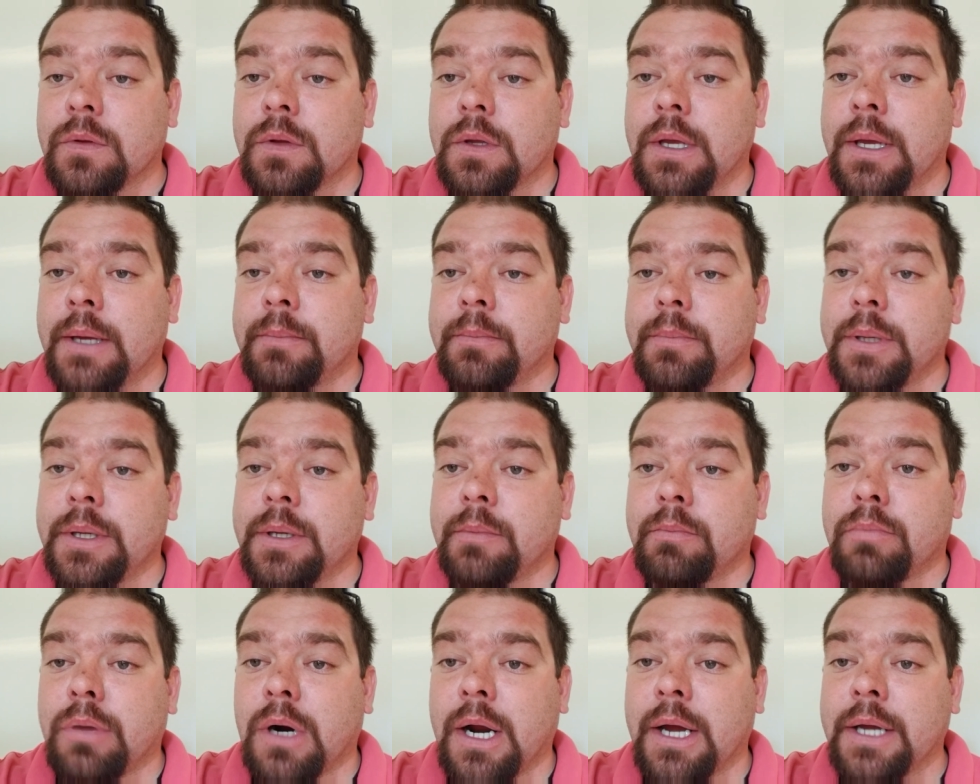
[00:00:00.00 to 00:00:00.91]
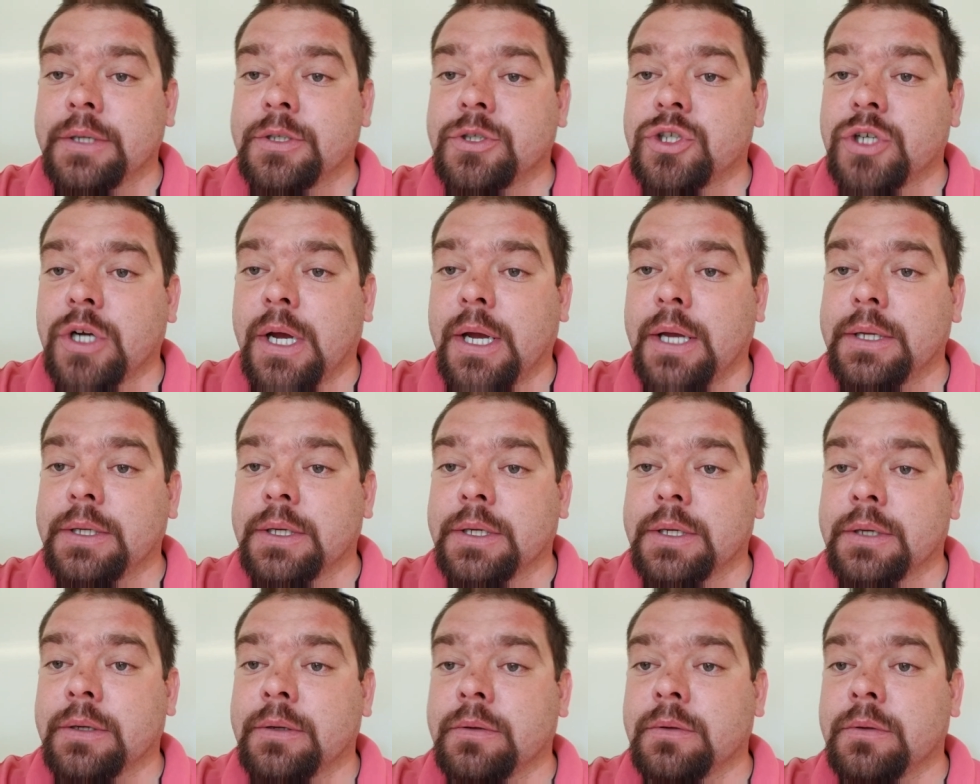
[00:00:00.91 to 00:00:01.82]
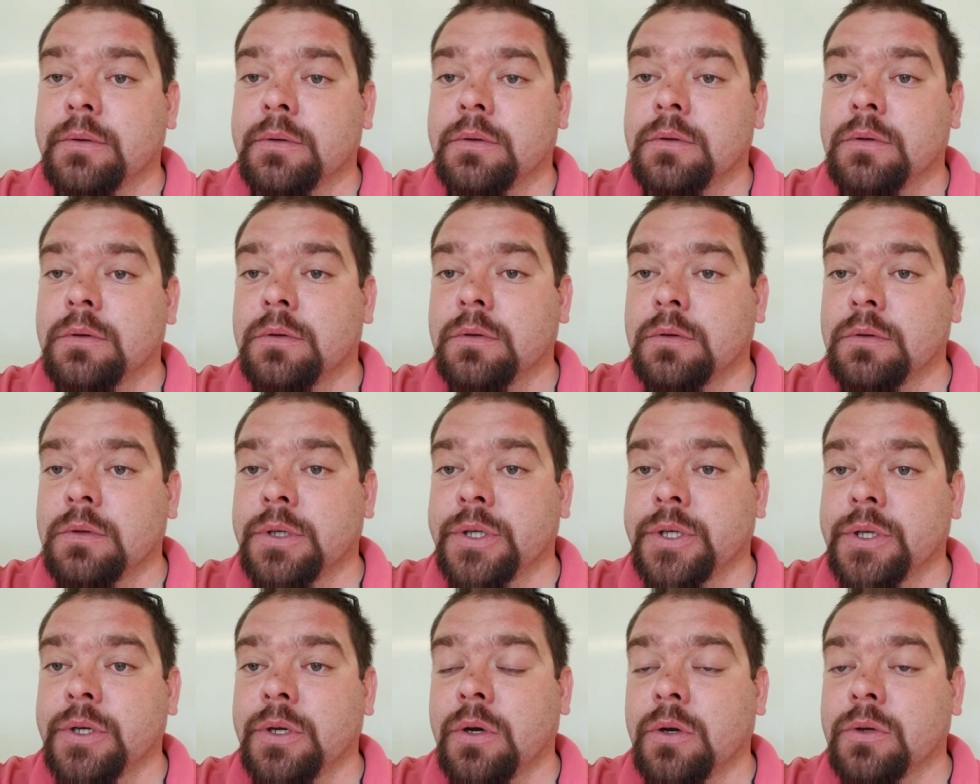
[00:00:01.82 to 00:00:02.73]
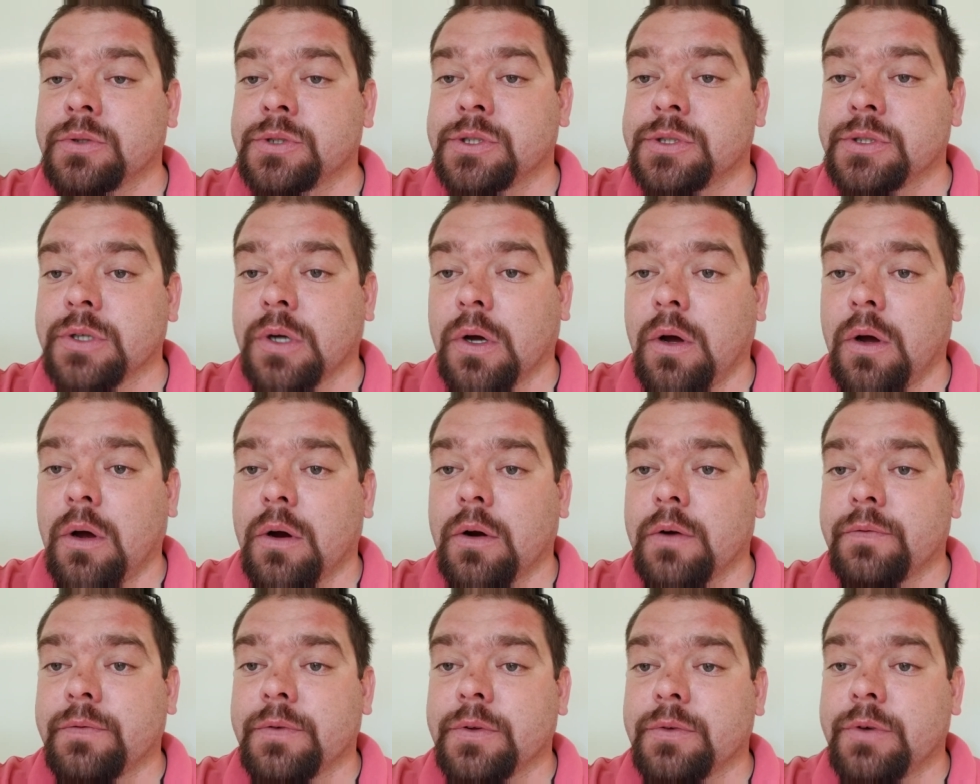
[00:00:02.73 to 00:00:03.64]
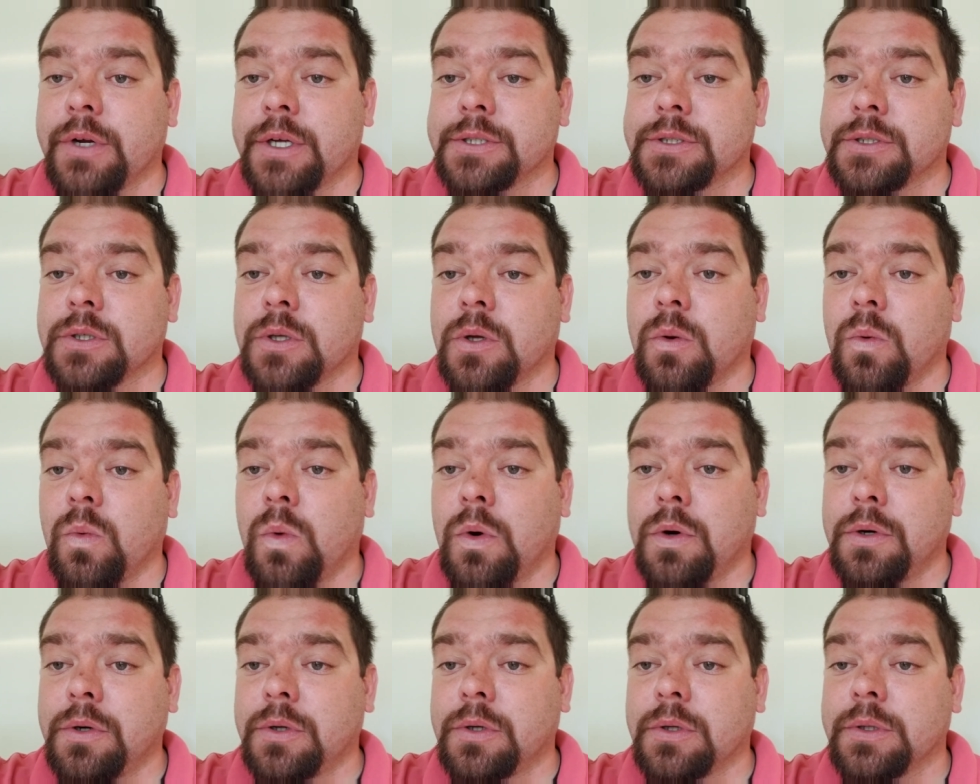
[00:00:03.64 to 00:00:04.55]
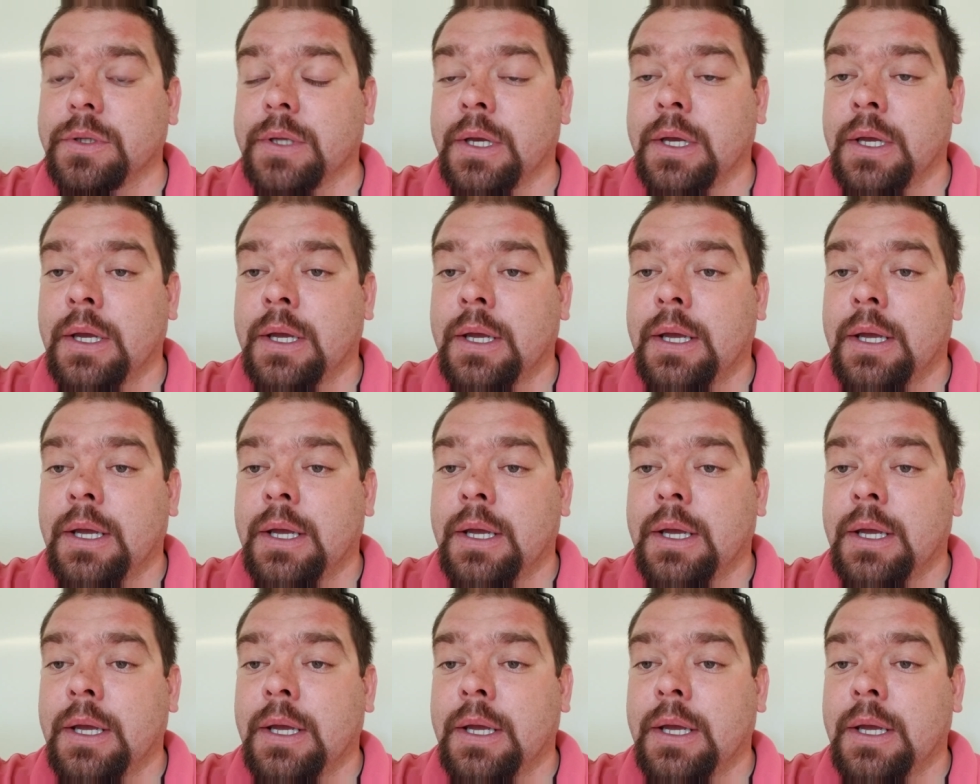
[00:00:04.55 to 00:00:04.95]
and be a bright, shining, star for the rest of the world.